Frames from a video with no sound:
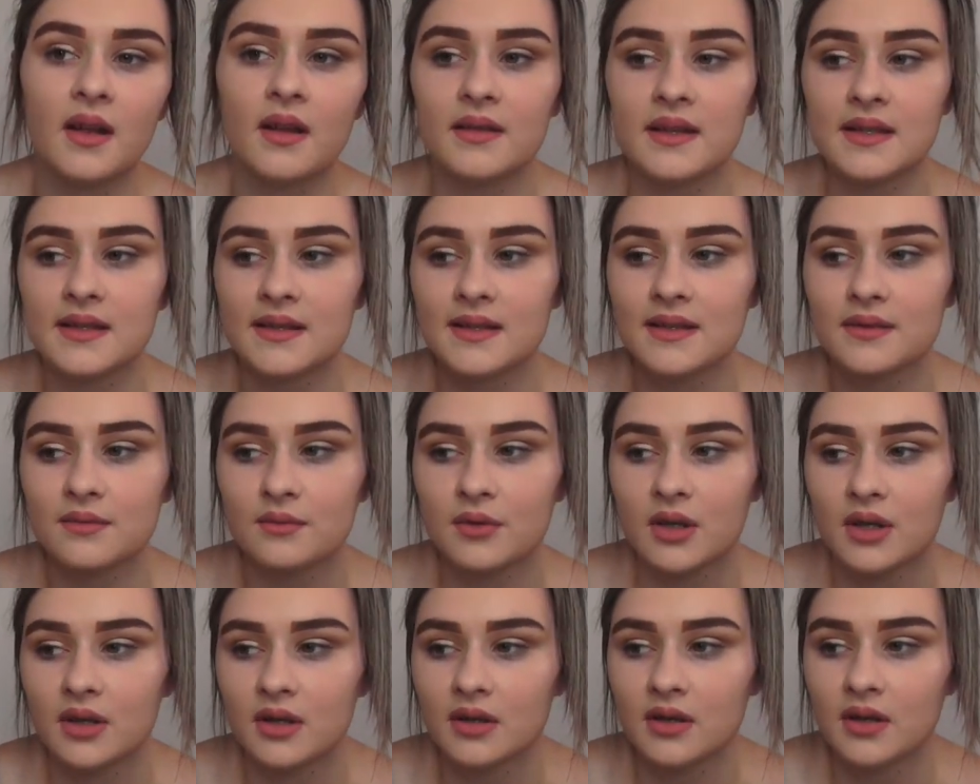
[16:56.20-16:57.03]
this is
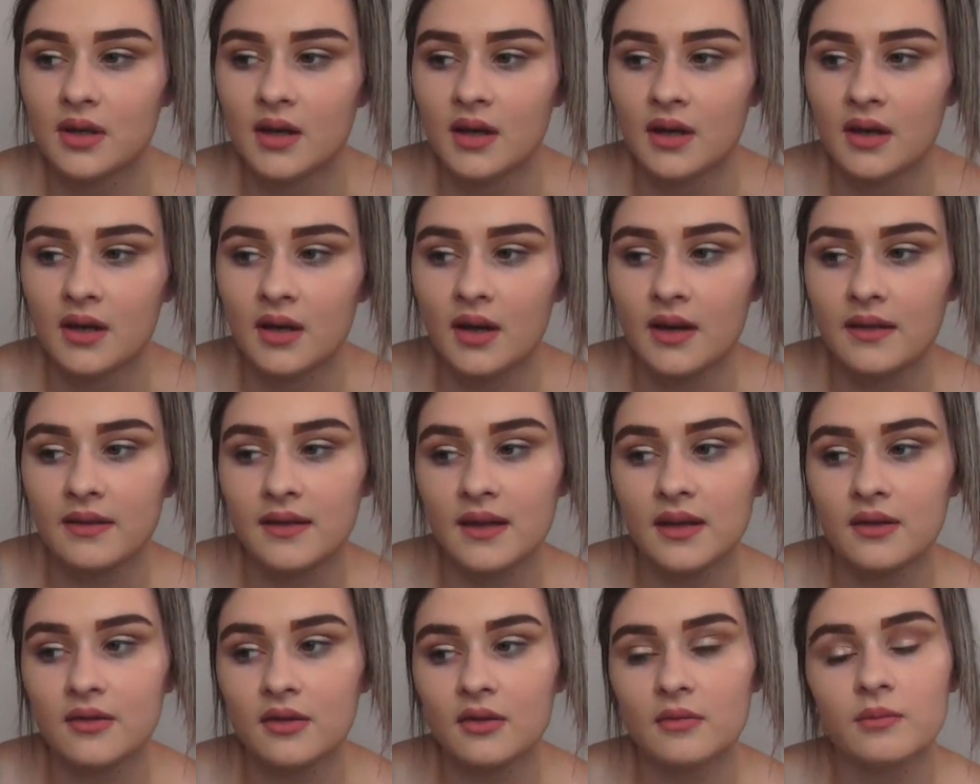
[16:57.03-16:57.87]
what I
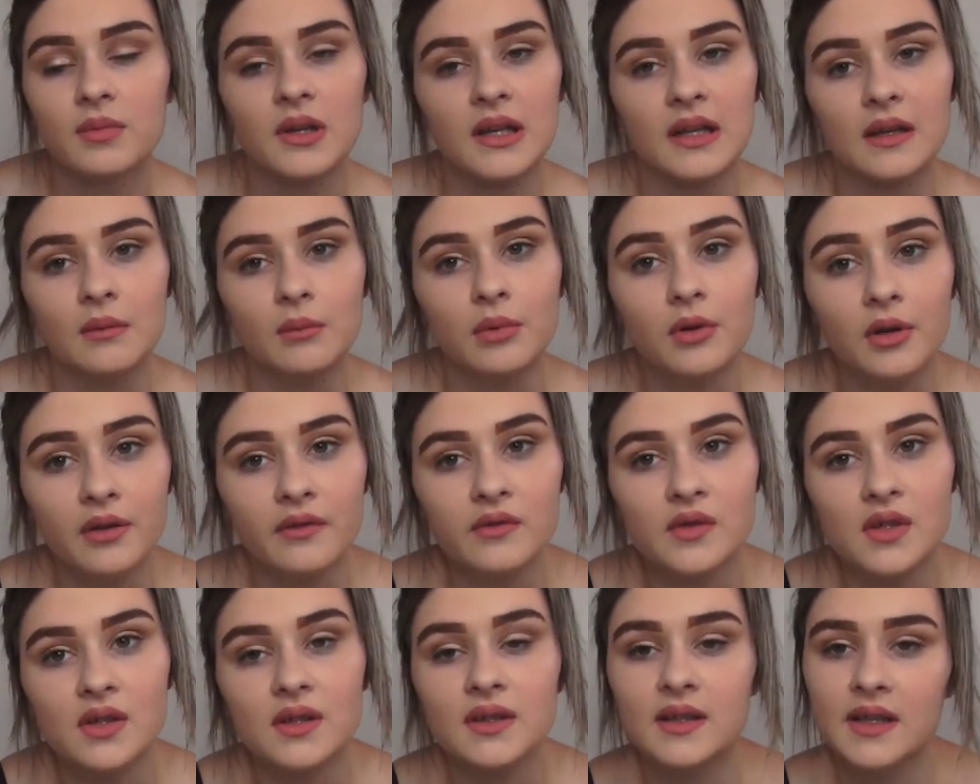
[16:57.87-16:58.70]
think could be
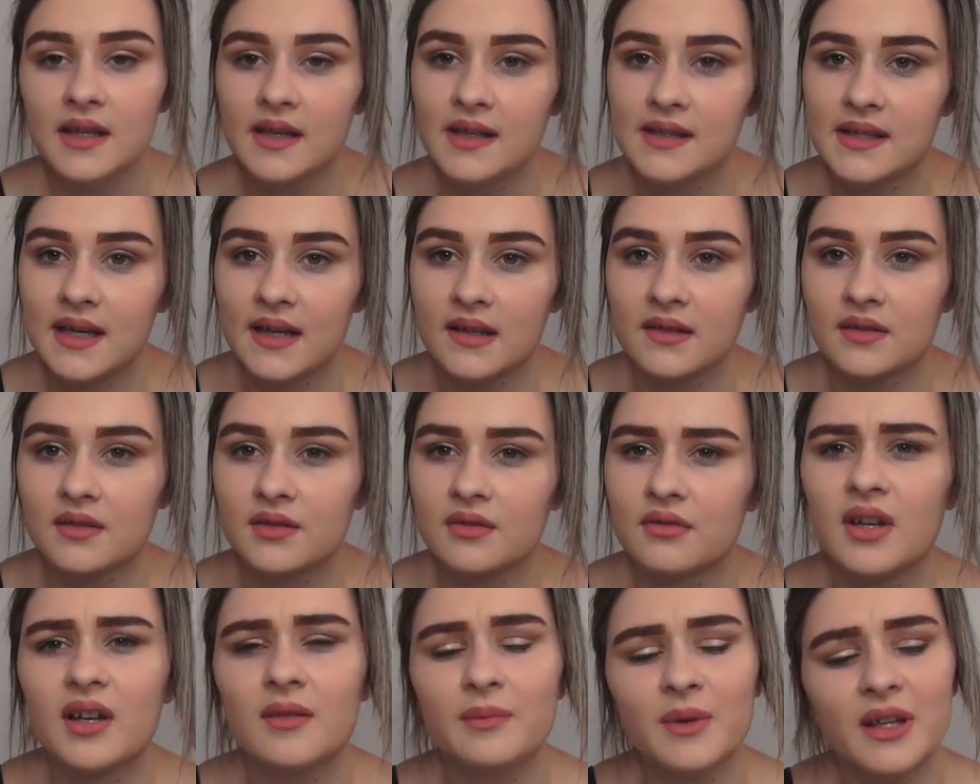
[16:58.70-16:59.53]
improved on, here's how to
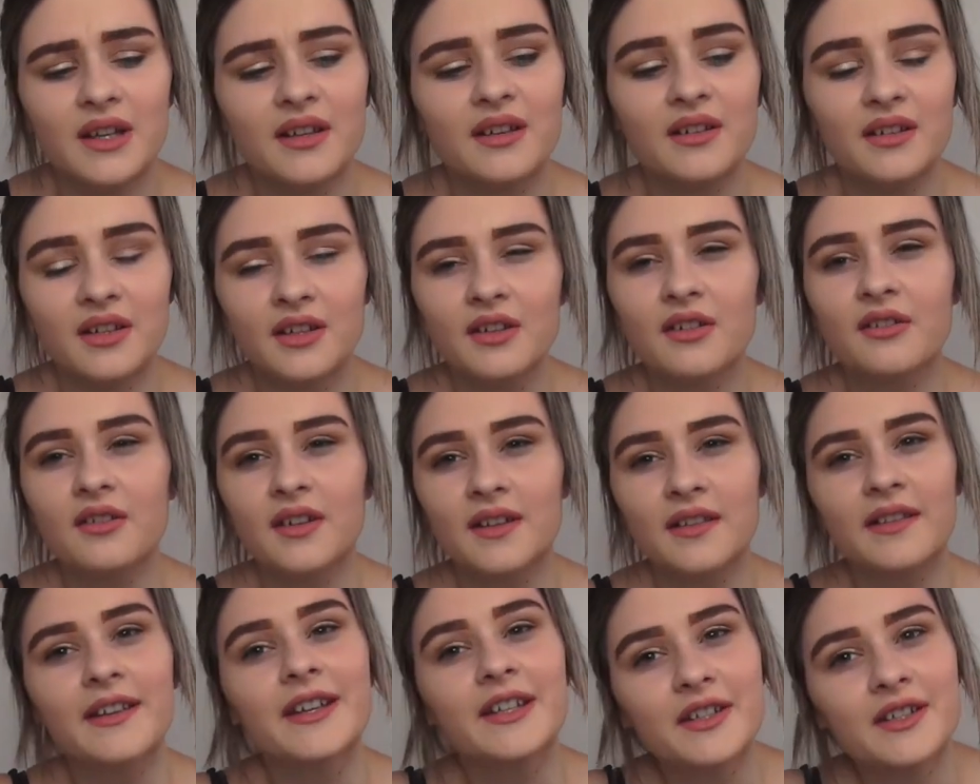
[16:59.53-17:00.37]
do it. I'd be like, you know
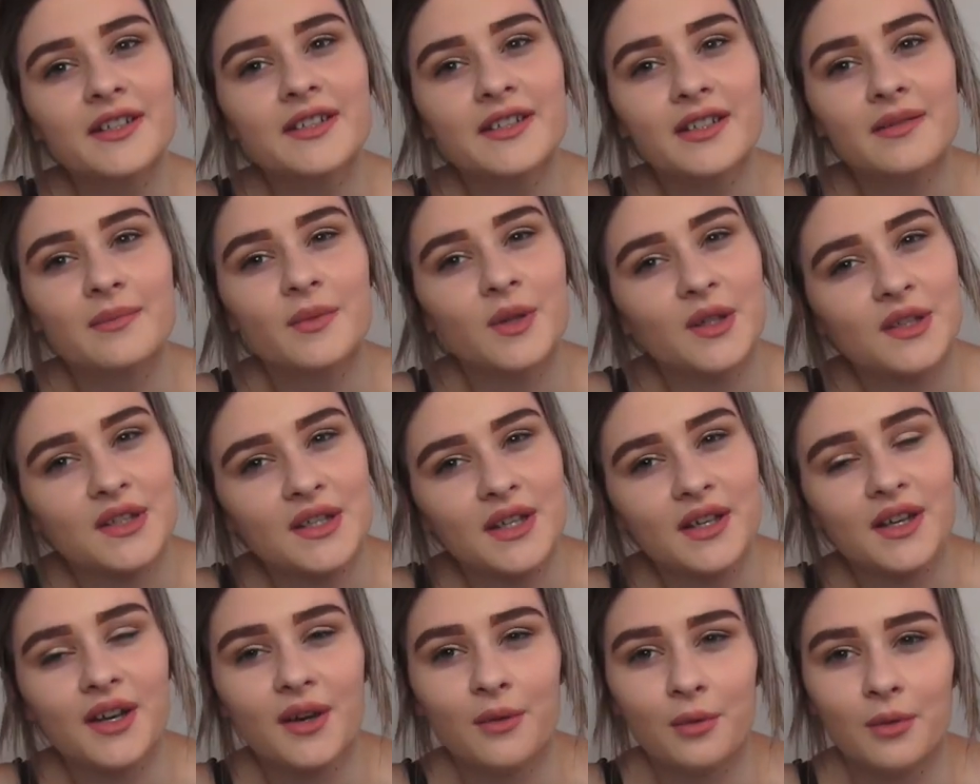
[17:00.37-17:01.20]
what, thank you so much,
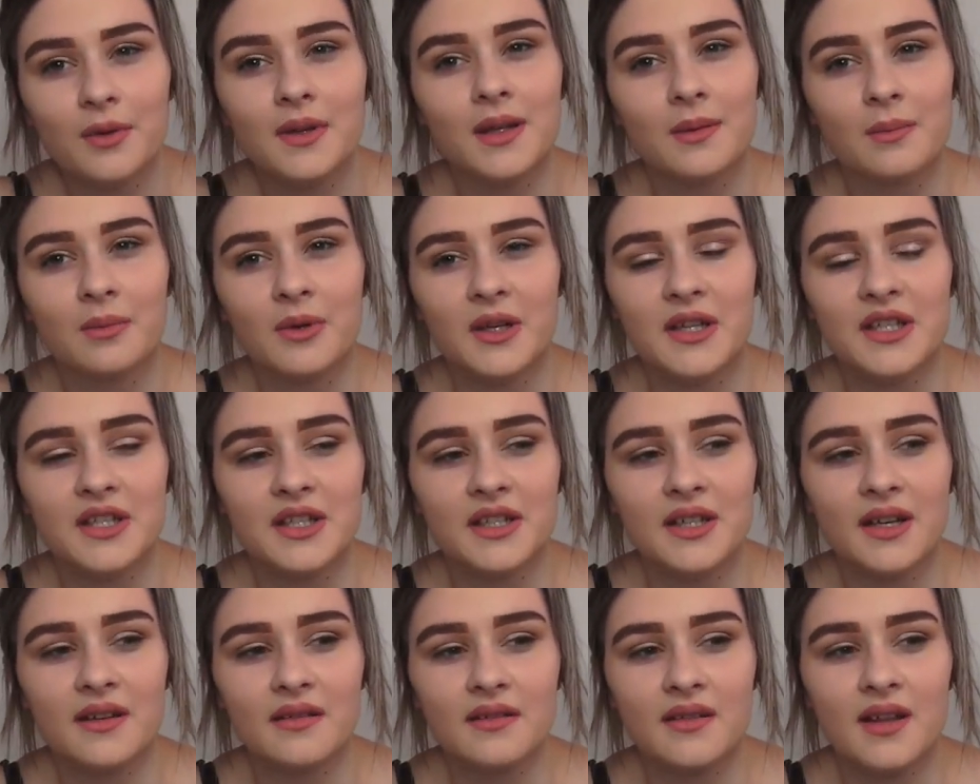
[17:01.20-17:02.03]
like, I really
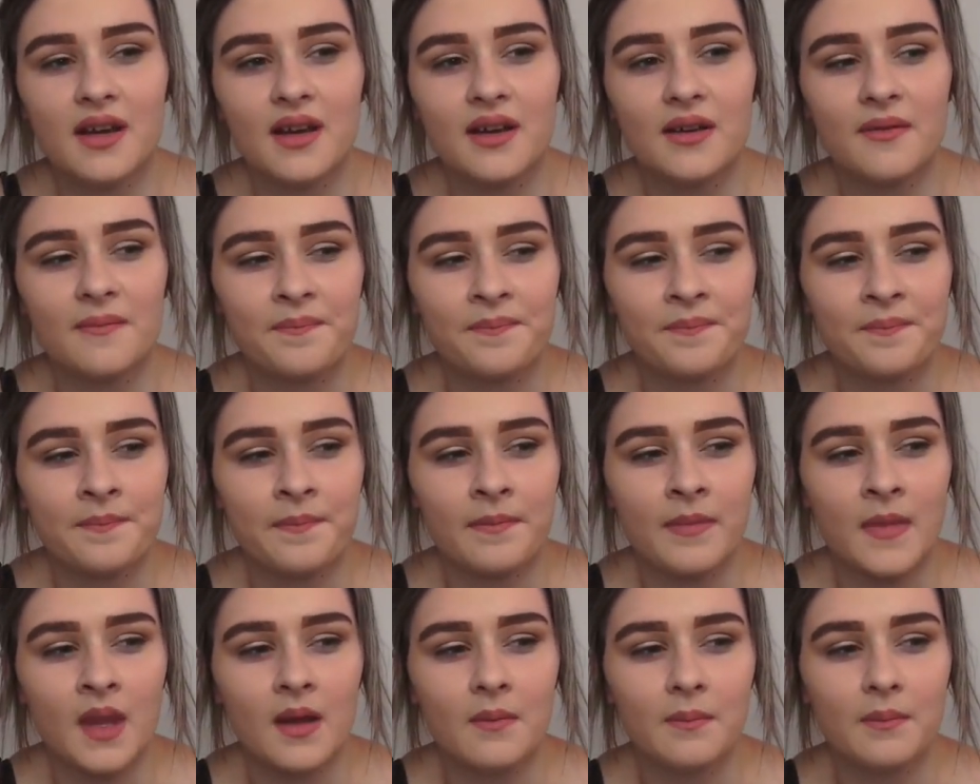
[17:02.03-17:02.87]
appreciate that.
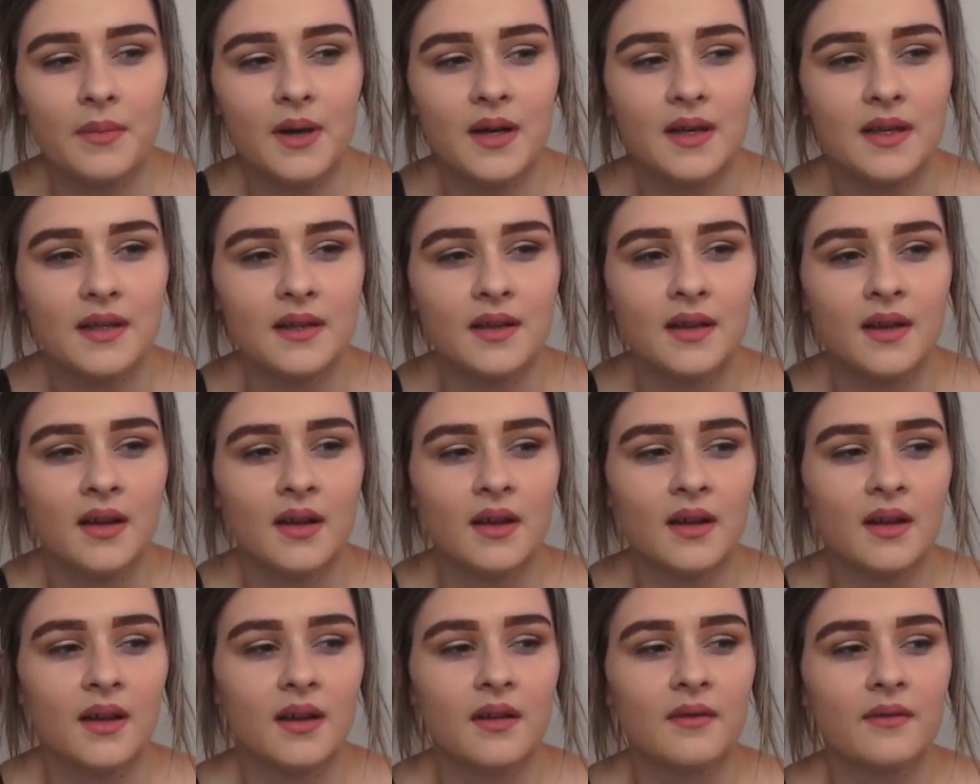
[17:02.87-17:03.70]
But
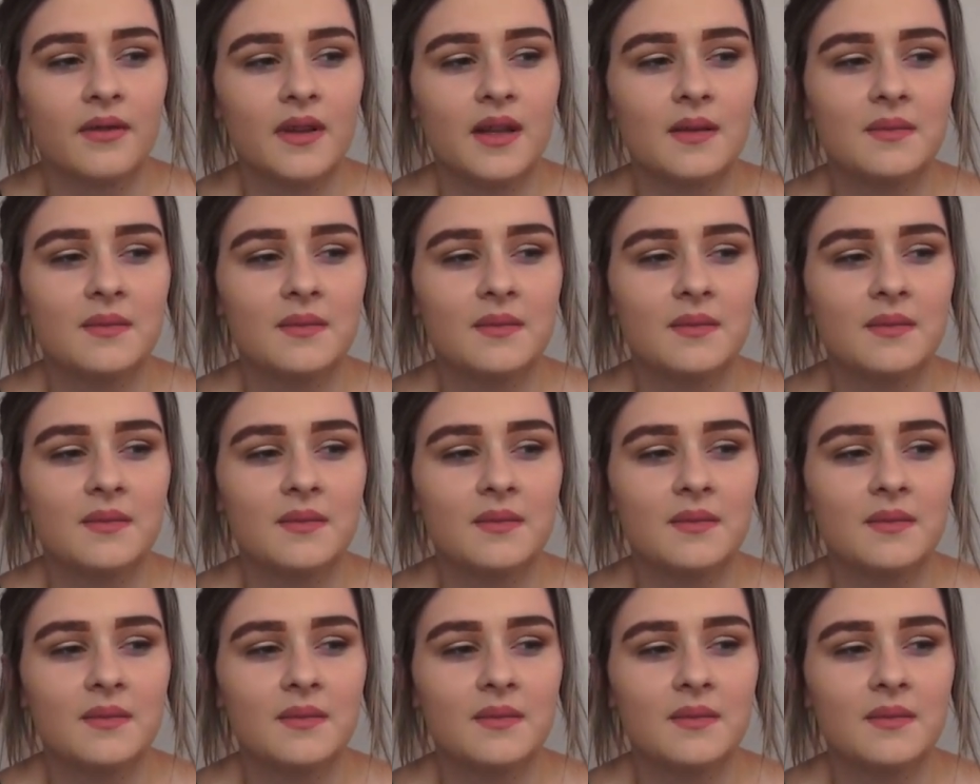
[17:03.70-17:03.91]
for